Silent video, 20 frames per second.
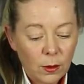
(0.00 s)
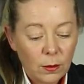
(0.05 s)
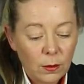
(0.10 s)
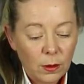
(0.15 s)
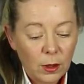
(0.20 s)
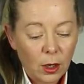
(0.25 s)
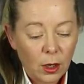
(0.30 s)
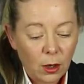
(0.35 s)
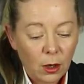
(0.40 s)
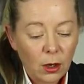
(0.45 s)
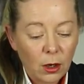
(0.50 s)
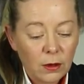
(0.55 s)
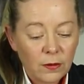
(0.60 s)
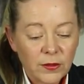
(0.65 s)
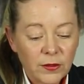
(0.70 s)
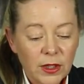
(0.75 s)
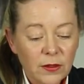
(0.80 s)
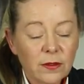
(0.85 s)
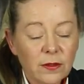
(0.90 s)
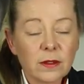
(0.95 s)
a lot of
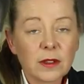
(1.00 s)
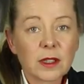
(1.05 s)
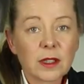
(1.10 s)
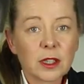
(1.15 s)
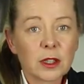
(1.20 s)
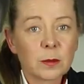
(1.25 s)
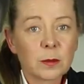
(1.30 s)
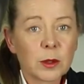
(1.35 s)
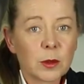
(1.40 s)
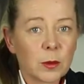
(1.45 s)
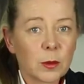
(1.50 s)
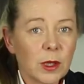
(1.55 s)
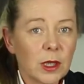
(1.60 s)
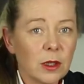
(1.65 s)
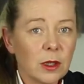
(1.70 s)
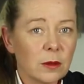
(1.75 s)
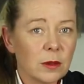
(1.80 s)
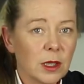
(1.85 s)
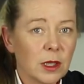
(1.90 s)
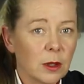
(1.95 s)
differences between
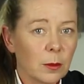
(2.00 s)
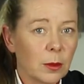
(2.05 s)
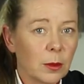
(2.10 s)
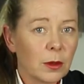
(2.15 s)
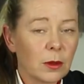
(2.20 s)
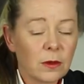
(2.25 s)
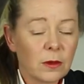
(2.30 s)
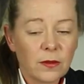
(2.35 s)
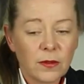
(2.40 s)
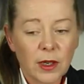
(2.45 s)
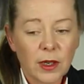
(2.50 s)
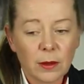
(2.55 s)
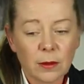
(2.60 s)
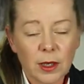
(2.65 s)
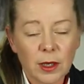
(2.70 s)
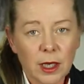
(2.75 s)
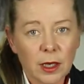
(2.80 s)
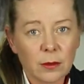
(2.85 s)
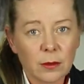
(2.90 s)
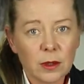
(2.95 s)
using the
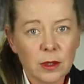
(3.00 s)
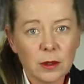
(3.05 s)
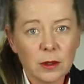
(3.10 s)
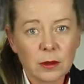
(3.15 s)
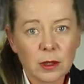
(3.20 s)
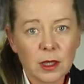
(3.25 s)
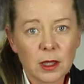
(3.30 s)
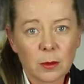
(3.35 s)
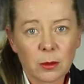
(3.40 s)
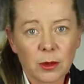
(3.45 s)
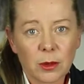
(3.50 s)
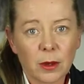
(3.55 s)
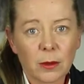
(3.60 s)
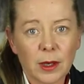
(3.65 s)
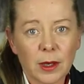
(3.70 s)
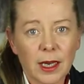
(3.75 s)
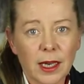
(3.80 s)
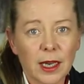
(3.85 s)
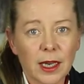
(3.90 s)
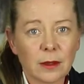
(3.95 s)
portfolio and using the pro
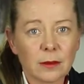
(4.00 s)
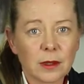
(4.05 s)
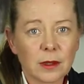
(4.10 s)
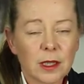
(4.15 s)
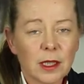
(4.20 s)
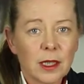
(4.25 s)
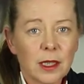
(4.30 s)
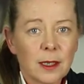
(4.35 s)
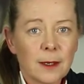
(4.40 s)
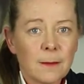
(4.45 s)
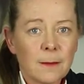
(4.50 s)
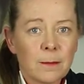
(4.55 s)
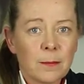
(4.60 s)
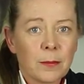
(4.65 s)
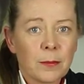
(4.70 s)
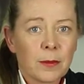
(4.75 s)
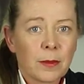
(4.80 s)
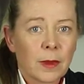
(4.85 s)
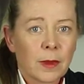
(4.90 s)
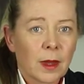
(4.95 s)
account.
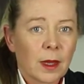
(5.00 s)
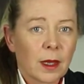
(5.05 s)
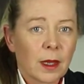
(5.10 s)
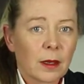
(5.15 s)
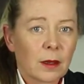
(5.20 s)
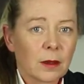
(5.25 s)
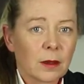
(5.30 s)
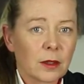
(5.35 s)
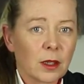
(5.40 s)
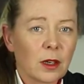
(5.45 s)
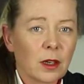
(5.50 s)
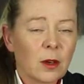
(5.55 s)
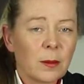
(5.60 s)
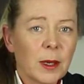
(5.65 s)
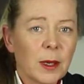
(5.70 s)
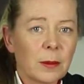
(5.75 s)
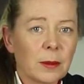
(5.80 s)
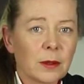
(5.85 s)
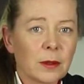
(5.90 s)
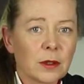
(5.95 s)
Because a lot of
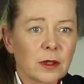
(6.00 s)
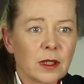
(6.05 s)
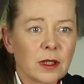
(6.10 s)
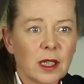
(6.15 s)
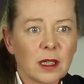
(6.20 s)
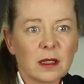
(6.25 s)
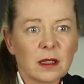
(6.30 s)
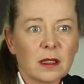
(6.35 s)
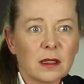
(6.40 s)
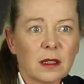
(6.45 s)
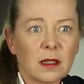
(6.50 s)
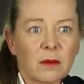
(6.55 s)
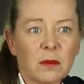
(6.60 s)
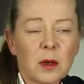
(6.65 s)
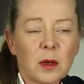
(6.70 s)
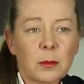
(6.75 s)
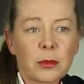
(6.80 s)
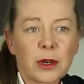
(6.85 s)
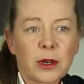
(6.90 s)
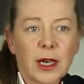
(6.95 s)
people just think you have
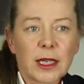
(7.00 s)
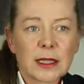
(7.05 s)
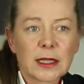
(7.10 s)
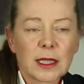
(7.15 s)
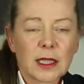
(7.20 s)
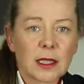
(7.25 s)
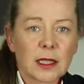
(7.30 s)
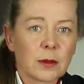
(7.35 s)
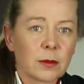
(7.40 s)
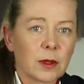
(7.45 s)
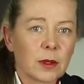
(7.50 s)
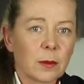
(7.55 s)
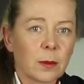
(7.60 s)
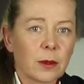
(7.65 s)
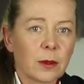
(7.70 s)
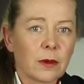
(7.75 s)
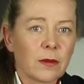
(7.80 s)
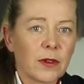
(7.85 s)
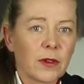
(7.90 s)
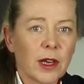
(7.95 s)
one price list with the
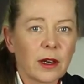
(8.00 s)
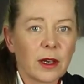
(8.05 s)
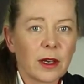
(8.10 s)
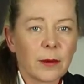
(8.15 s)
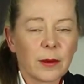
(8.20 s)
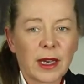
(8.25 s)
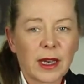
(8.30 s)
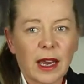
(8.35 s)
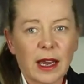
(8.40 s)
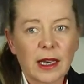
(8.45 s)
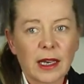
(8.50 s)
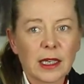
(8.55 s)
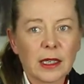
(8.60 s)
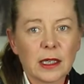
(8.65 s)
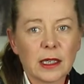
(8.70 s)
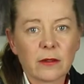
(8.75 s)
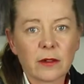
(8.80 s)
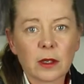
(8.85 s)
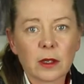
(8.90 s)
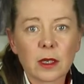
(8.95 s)
portfolio account and
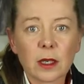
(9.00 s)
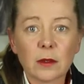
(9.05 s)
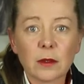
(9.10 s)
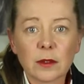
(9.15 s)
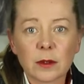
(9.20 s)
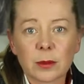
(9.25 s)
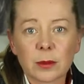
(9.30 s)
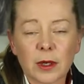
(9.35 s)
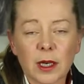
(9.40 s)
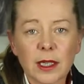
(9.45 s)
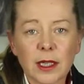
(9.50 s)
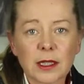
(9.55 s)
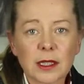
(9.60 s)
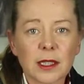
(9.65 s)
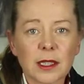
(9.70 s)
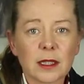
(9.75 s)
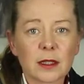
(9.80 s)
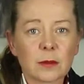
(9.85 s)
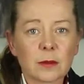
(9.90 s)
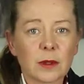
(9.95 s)
you've got loads of price
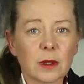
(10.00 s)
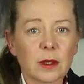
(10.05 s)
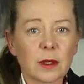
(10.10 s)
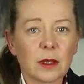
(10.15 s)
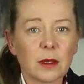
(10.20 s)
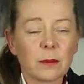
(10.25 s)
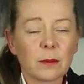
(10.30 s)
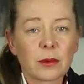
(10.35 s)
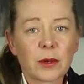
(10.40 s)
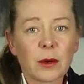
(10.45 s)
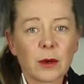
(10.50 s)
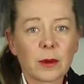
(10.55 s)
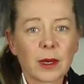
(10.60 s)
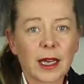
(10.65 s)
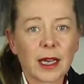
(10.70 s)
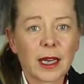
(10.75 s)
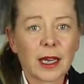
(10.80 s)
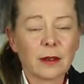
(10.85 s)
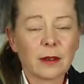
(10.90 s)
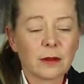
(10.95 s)
lists with the pro
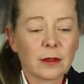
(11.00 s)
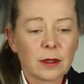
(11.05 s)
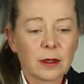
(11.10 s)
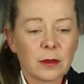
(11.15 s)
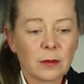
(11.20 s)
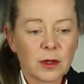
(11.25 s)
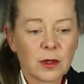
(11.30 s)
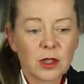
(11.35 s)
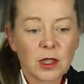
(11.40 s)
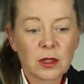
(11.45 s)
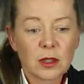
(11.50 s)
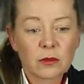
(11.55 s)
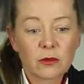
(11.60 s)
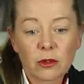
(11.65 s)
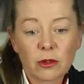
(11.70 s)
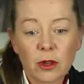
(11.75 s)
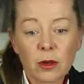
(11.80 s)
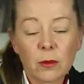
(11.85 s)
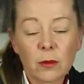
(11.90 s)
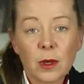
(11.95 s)
account, which is
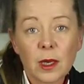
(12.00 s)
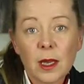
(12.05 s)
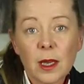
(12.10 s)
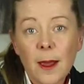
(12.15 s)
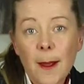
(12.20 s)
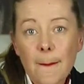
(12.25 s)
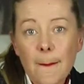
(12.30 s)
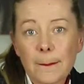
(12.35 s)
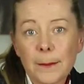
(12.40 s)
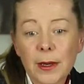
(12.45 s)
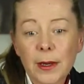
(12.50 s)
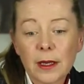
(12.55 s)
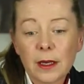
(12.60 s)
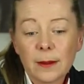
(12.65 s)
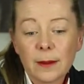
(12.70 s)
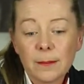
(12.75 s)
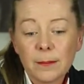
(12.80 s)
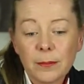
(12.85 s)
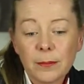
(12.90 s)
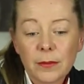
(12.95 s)
true,
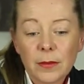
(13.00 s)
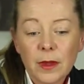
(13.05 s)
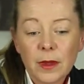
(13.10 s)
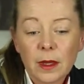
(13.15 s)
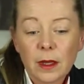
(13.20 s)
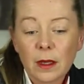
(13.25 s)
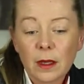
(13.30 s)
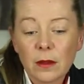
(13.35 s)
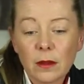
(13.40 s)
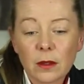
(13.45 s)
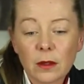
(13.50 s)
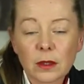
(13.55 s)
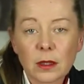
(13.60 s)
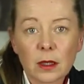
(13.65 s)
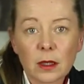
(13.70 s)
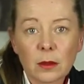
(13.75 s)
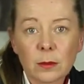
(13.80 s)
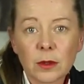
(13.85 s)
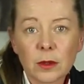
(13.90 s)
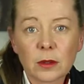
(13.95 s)
but there's a
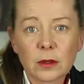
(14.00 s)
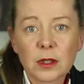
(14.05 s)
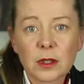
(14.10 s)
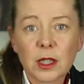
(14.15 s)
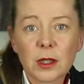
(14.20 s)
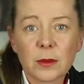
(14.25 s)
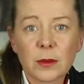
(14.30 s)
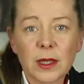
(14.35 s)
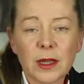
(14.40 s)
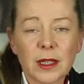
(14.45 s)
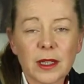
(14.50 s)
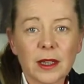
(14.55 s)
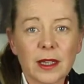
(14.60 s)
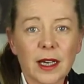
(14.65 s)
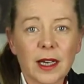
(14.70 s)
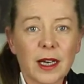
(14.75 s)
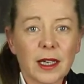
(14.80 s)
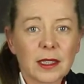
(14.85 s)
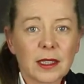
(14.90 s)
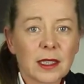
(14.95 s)
lot more to it than
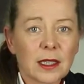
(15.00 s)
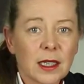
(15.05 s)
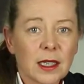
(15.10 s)
that.